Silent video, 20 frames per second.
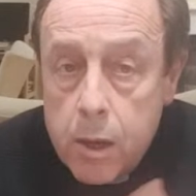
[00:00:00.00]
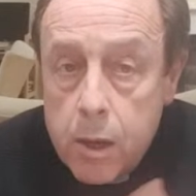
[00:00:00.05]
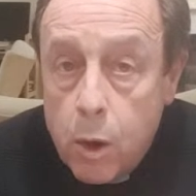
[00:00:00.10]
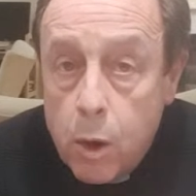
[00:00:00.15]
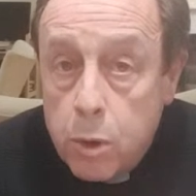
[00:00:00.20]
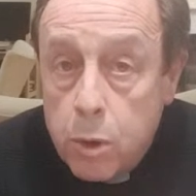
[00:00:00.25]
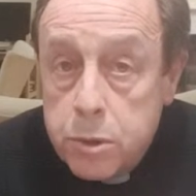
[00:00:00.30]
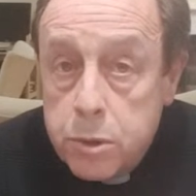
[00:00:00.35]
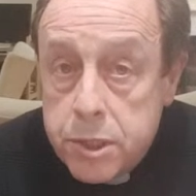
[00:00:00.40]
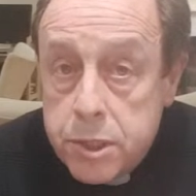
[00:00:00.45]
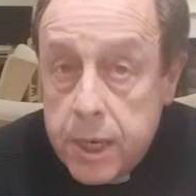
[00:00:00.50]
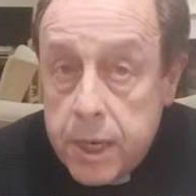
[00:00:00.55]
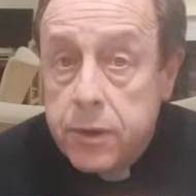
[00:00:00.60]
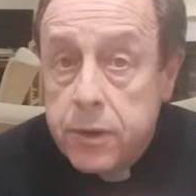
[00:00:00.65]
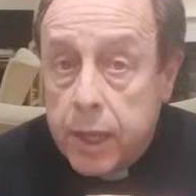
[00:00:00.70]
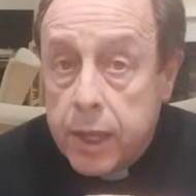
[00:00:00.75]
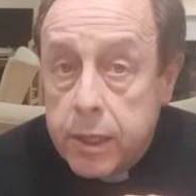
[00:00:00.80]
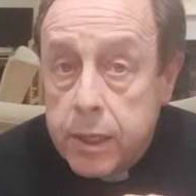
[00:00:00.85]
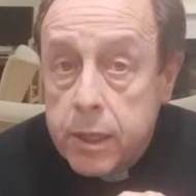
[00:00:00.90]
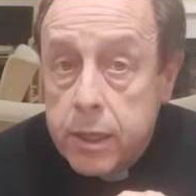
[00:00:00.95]
On
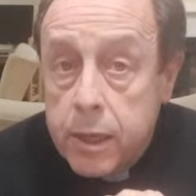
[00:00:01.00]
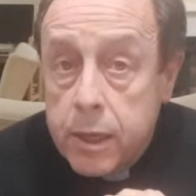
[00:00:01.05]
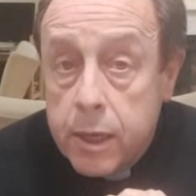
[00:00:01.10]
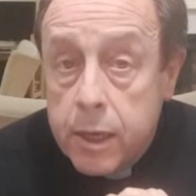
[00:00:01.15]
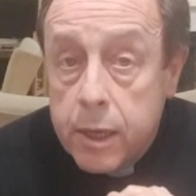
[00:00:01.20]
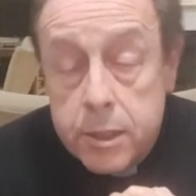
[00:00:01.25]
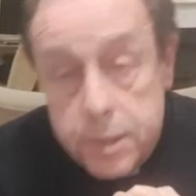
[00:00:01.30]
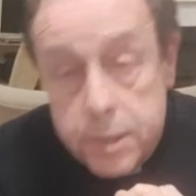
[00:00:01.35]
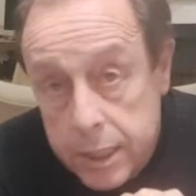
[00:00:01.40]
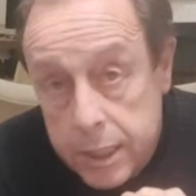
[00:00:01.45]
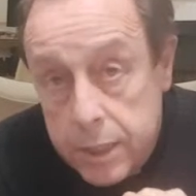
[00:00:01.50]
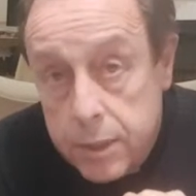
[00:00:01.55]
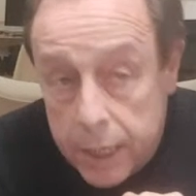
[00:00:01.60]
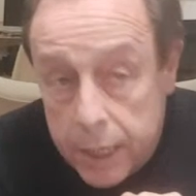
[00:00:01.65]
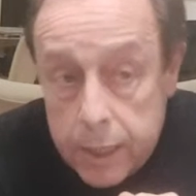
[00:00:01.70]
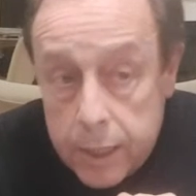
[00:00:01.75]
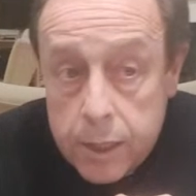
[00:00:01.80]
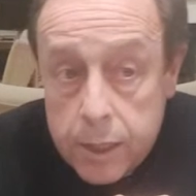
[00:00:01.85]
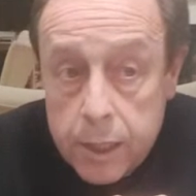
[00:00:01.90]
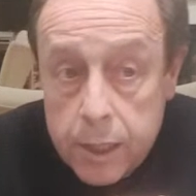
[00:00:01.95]
Sunday, Dean
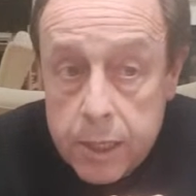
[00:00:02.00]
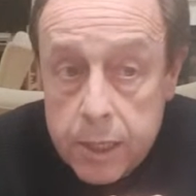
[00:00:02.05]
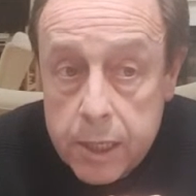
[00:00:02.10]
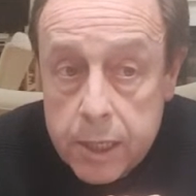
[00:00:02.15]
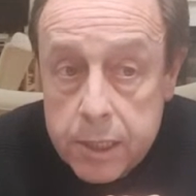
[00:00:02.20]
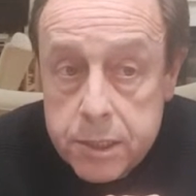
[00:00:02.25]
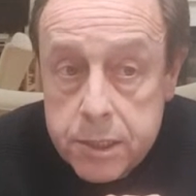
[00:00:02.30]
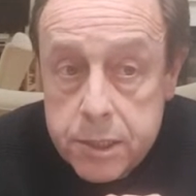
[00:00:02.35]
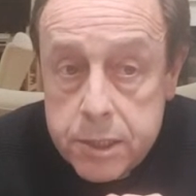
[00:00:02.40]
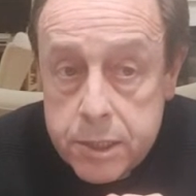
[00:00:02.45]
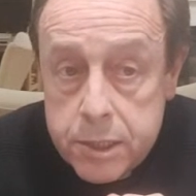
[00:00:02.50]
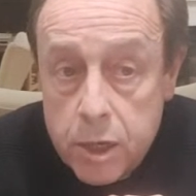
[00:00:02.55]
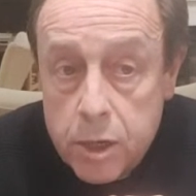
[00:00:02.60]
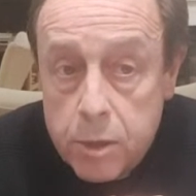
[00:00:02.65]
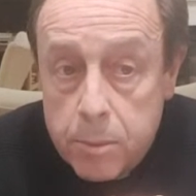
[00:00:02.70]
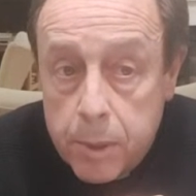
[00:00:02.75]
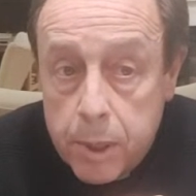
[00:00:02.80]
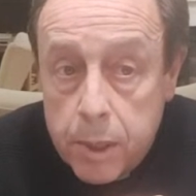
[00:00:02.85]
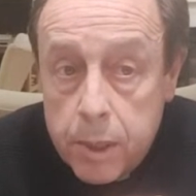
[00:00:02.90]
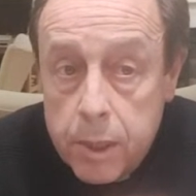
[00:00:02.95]
Nick, in his
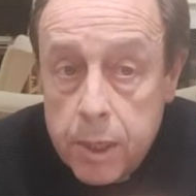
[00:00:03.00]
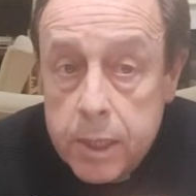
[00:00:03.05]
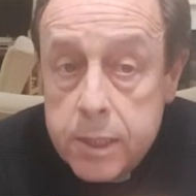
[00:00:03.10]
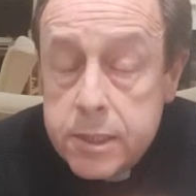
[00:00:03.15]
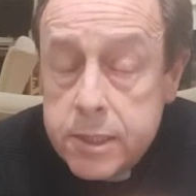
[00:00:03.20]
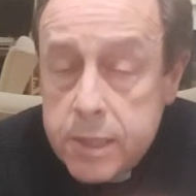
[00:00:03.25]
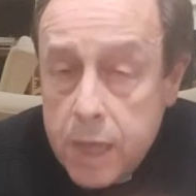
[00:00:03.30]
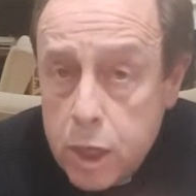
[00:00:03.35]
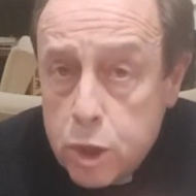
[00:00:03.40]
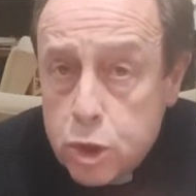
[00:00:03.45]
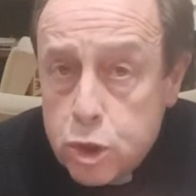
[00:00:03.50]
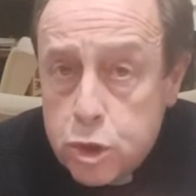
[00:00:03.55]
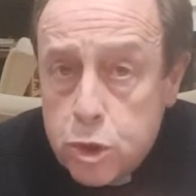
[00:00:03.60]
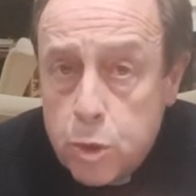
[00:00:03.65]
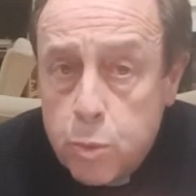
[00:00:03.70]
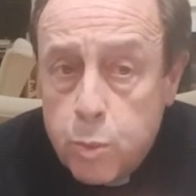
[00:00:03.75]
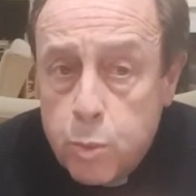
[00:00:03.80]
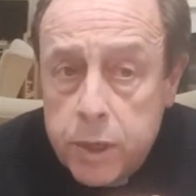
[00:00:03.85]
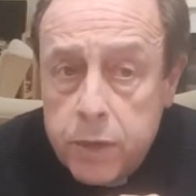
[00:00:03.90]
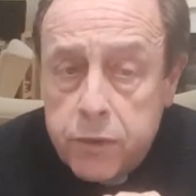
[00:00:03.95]
sermon, touched on
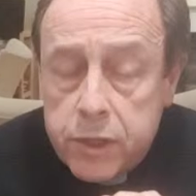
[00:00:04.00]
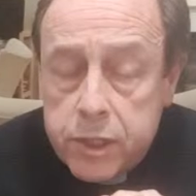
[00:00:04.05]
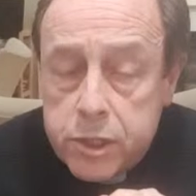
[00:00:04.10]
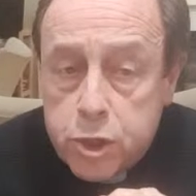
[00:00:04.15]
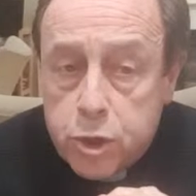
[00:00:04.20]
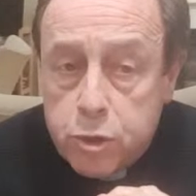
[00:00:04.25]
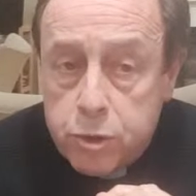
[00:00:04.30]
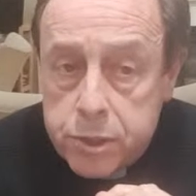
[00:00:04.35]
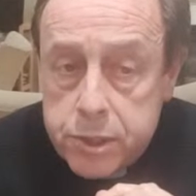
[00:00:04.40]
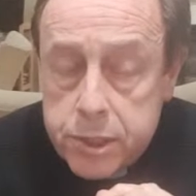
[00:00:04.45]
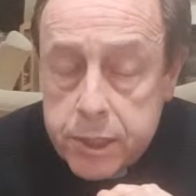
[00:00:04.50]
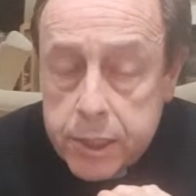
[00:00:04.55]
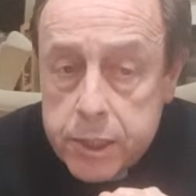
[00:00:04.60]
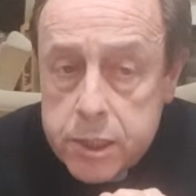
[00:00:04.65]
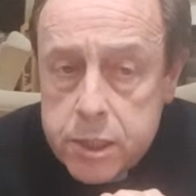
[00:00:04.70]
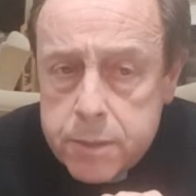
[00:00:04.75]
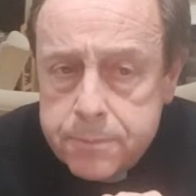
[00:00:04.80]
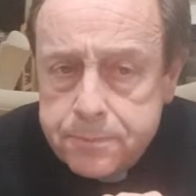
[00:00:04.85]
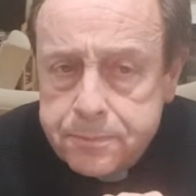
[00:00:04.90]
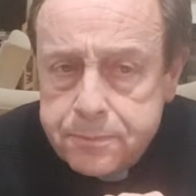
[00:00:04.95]
one of these
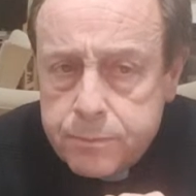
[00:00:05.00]
critics,